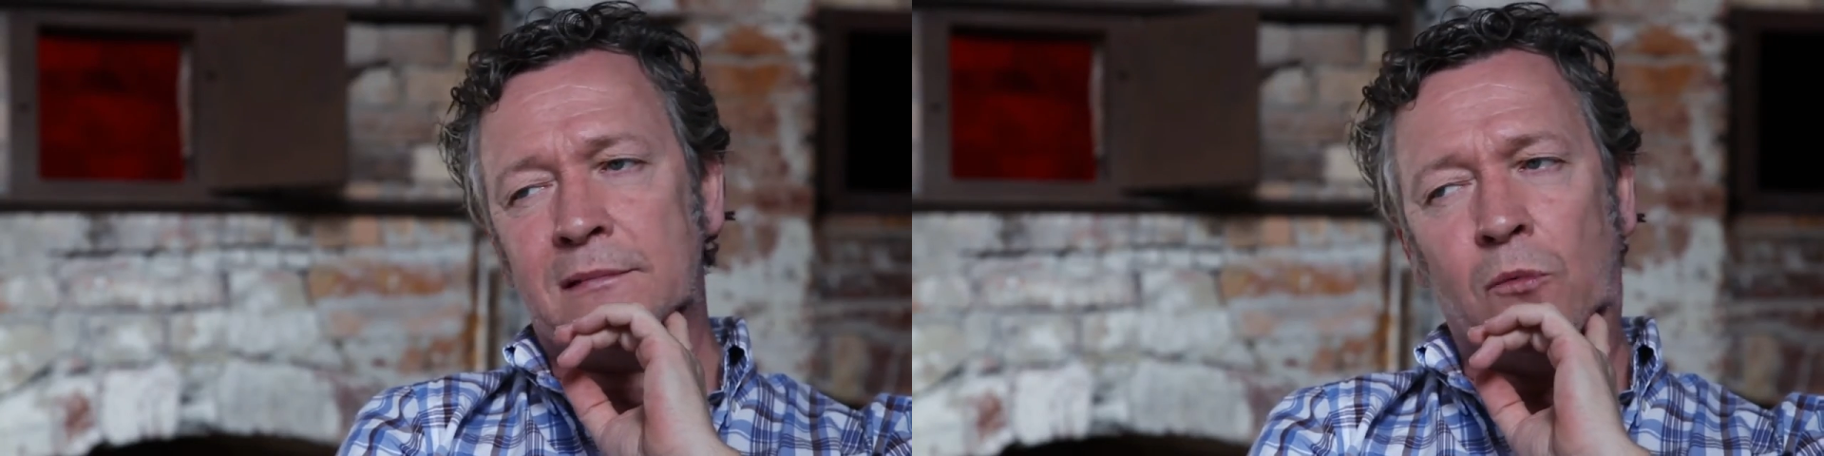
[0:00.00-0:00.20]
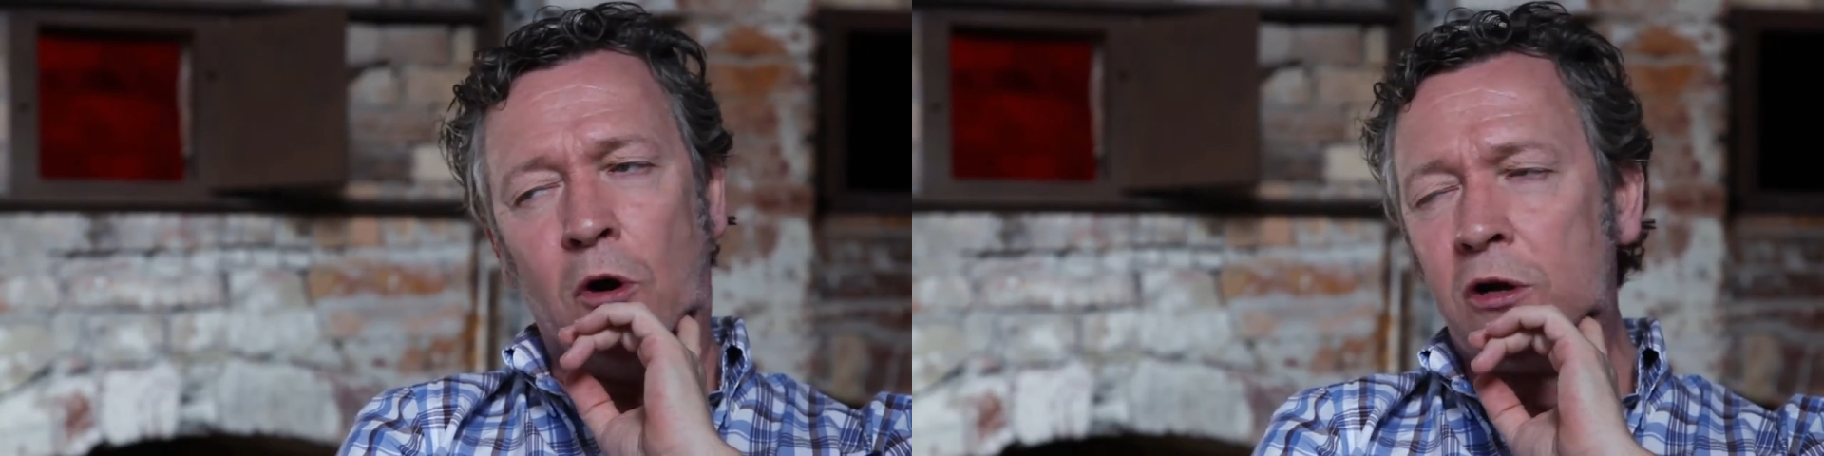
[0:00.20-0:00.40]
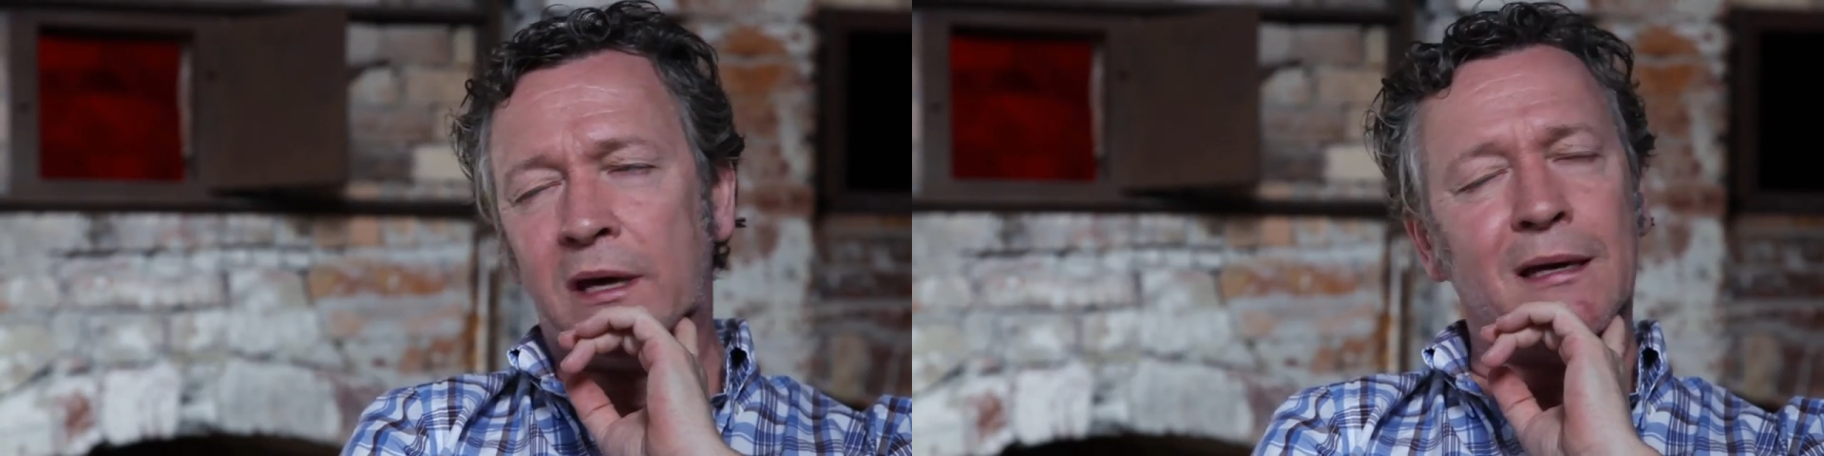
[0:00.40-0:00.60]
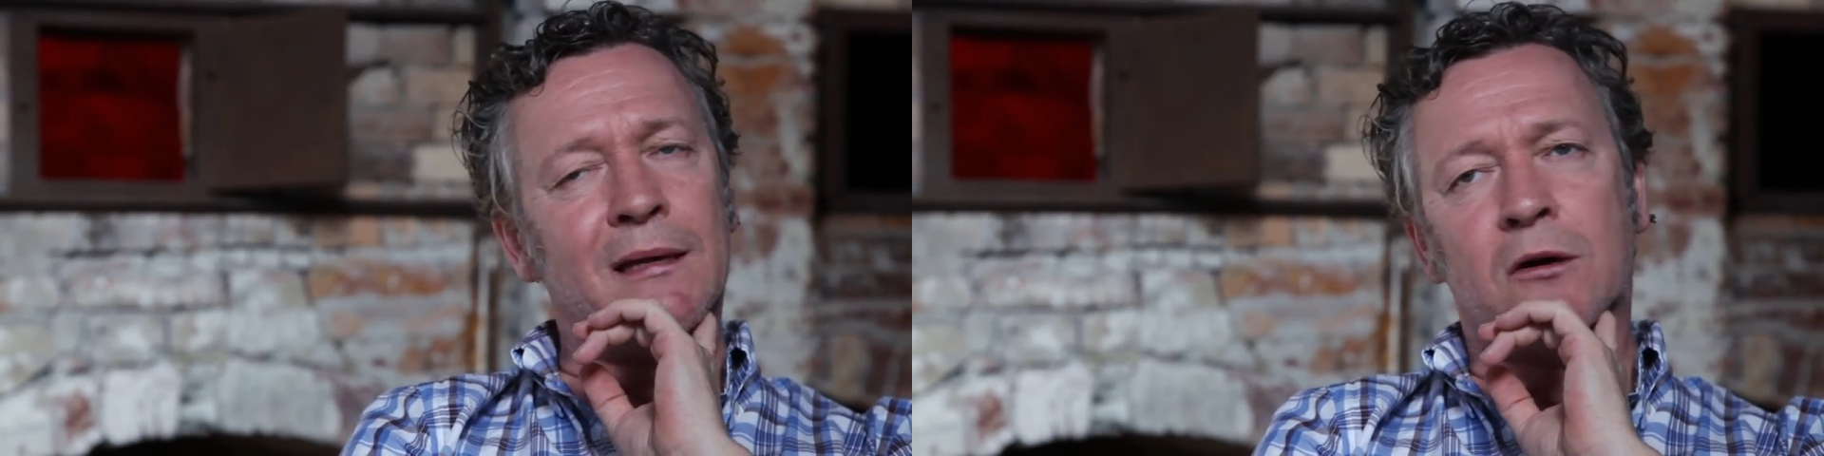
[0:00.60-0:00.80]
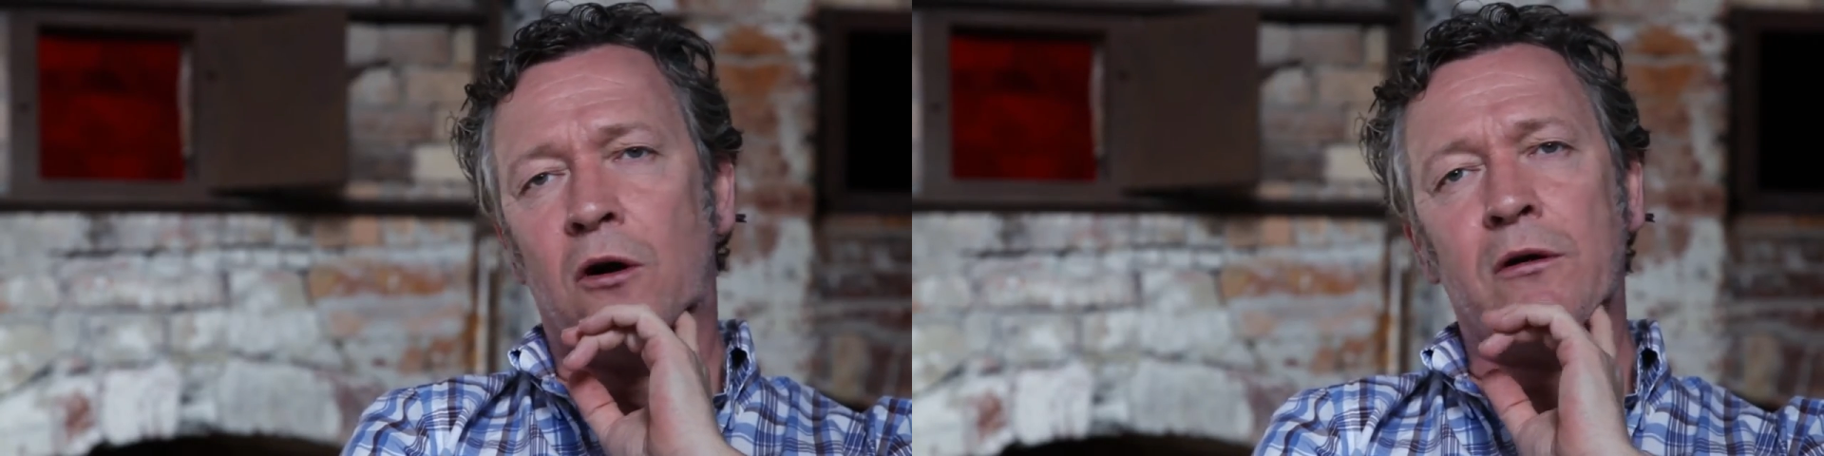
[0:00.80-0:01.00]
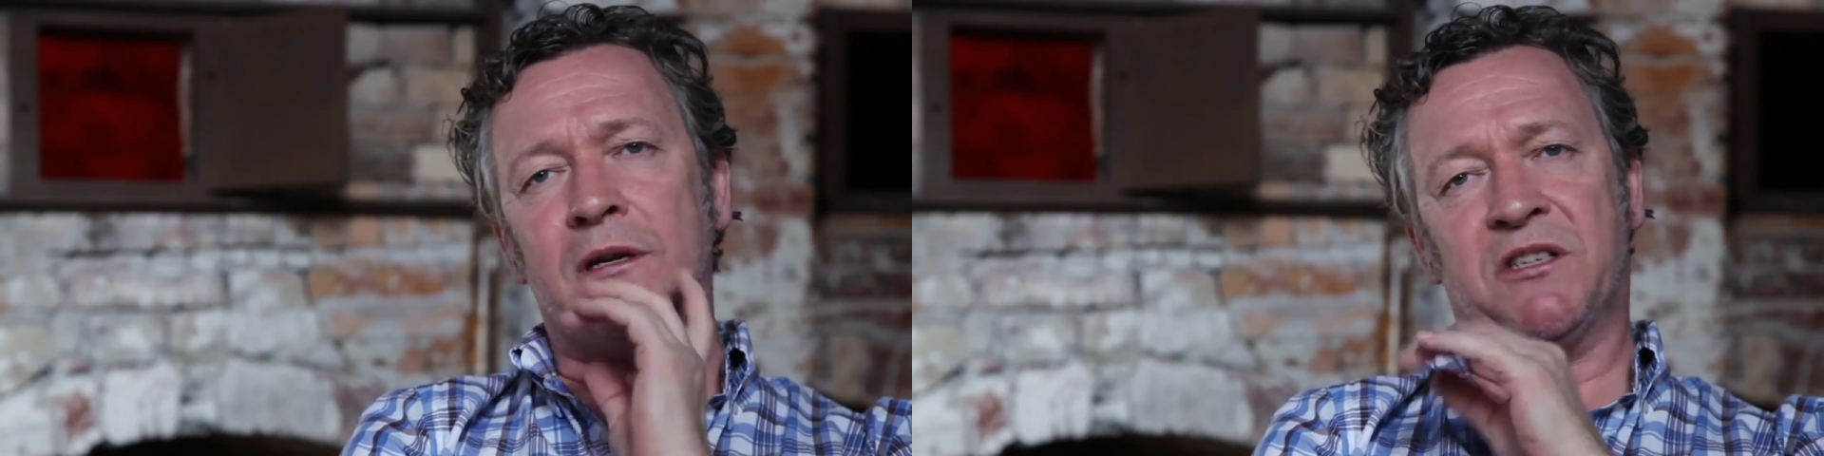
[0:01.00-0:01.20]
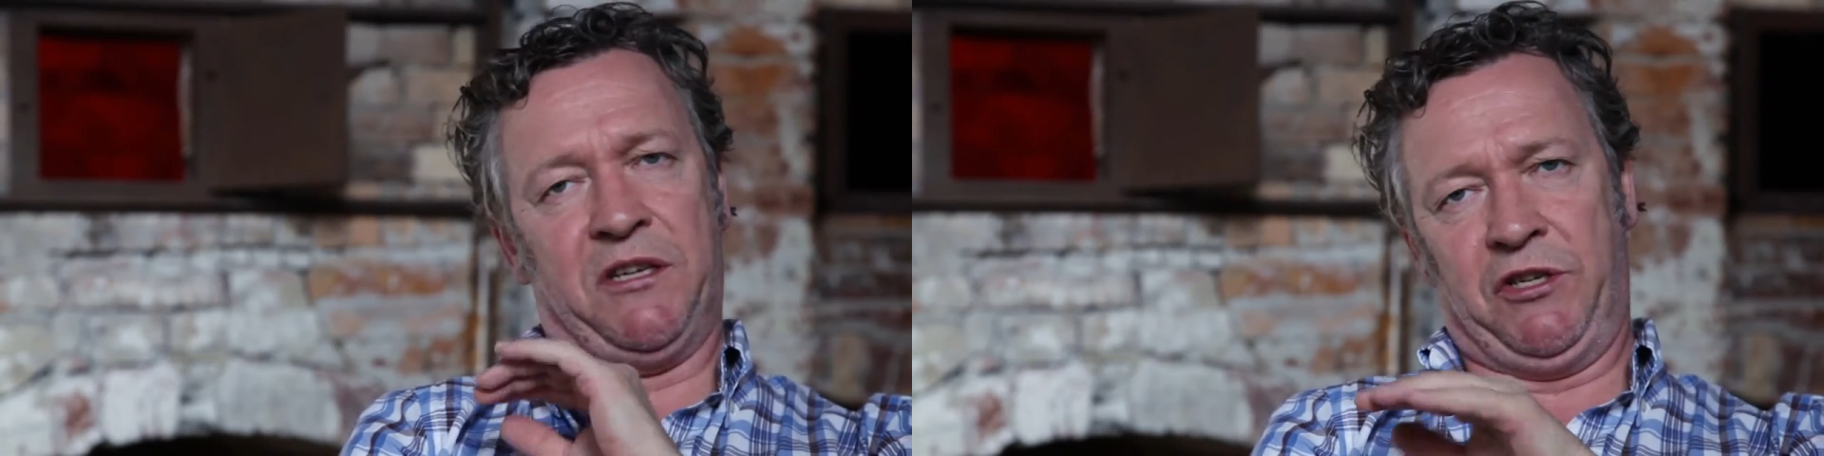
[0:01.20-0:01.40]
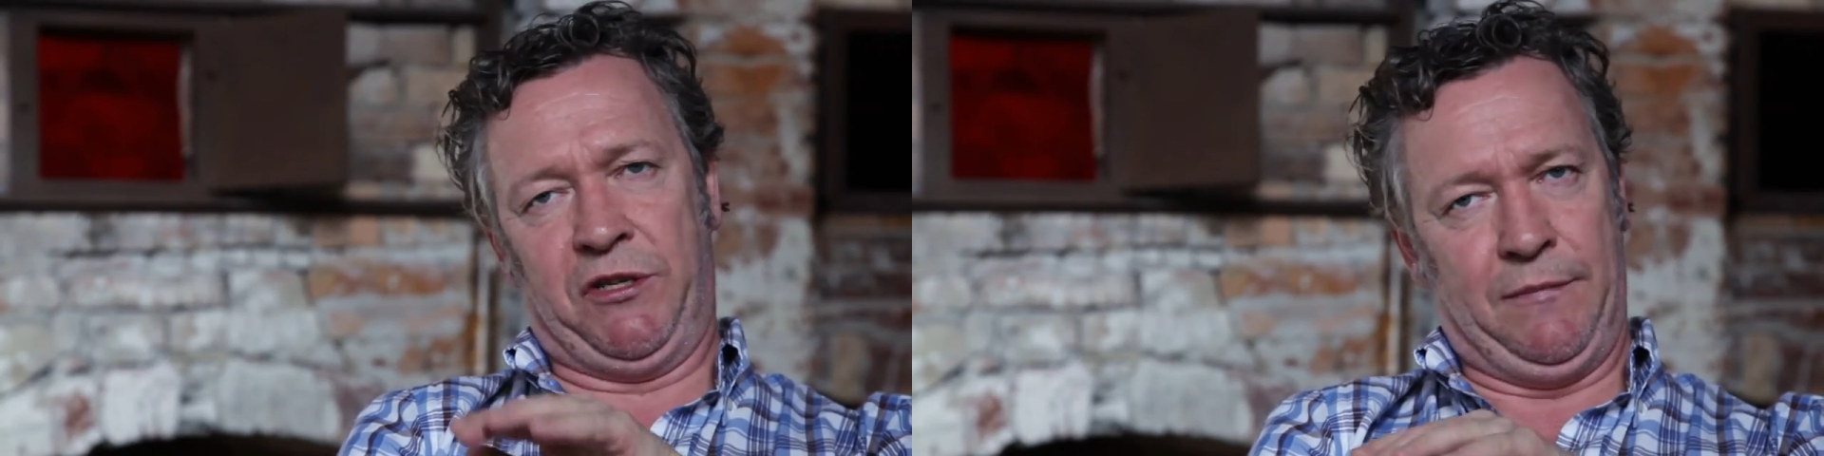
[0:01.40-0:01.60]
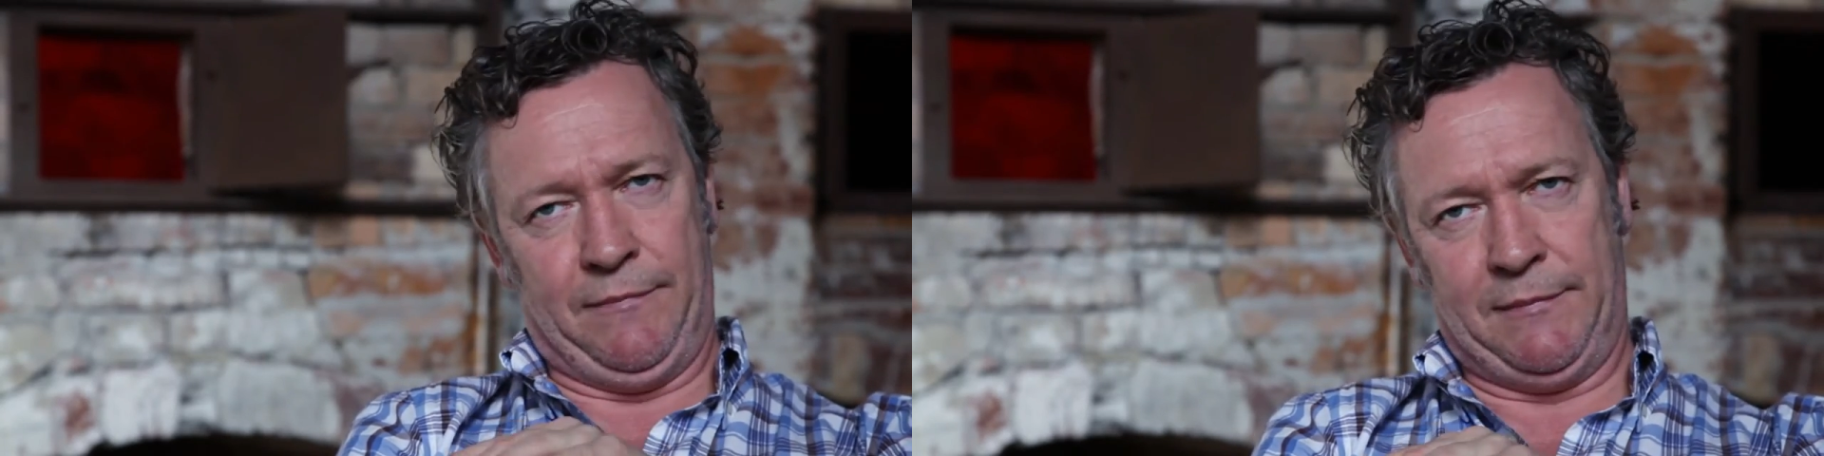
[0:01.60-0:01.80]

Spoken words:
working in color is kitsch.